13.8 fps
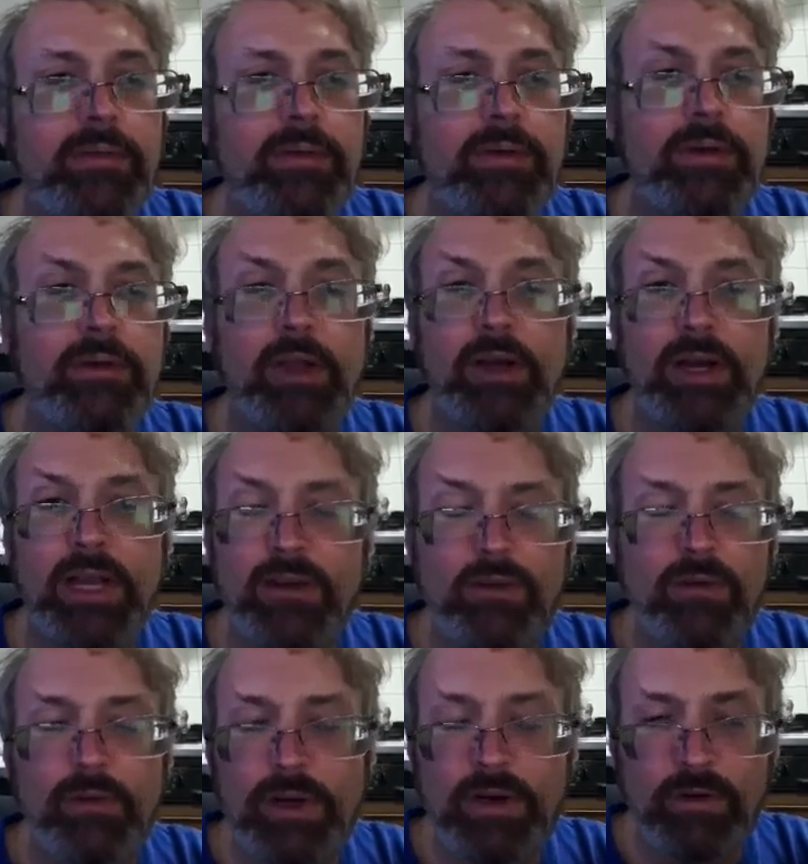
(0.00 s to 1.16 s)
and again, you don't
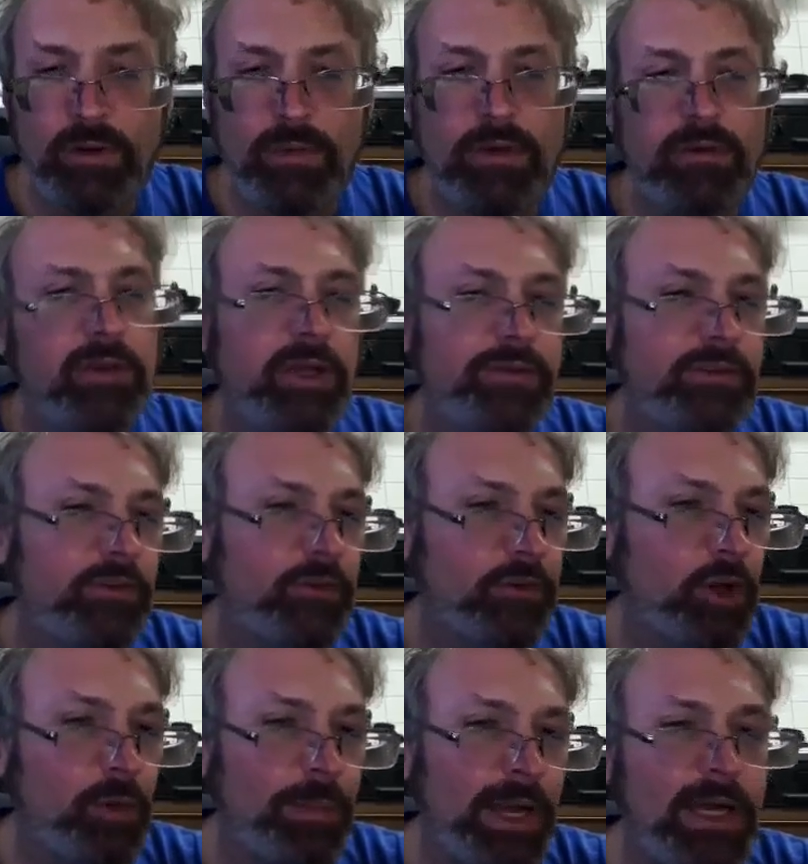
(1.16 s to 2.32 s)
need to know this stuff. It's just all
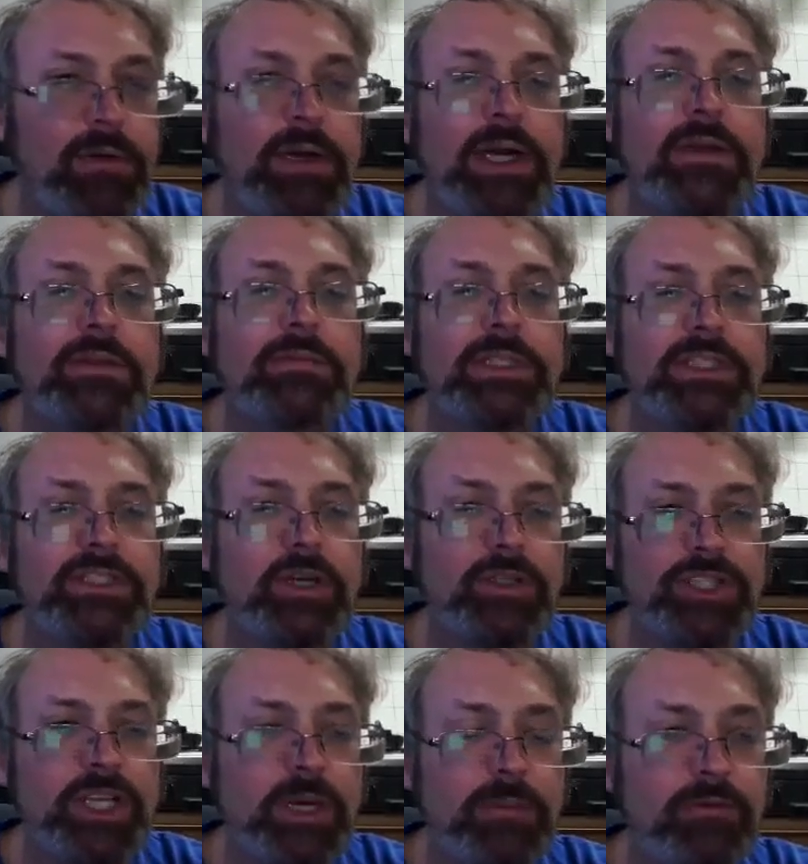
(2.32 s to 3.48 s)
background. It's all
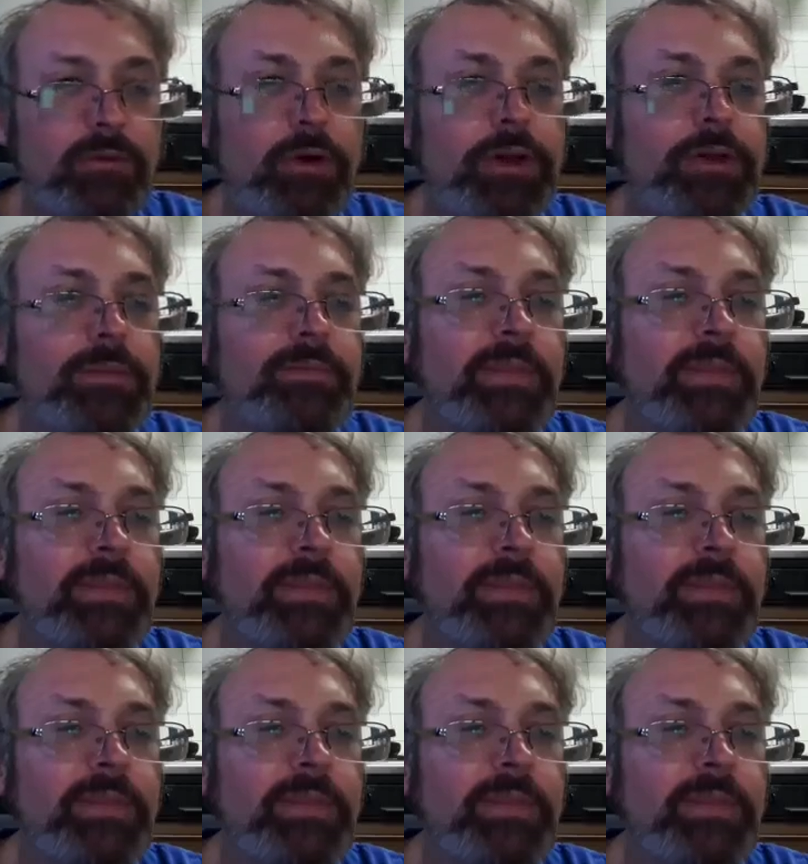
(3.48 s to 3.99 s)
set up for you.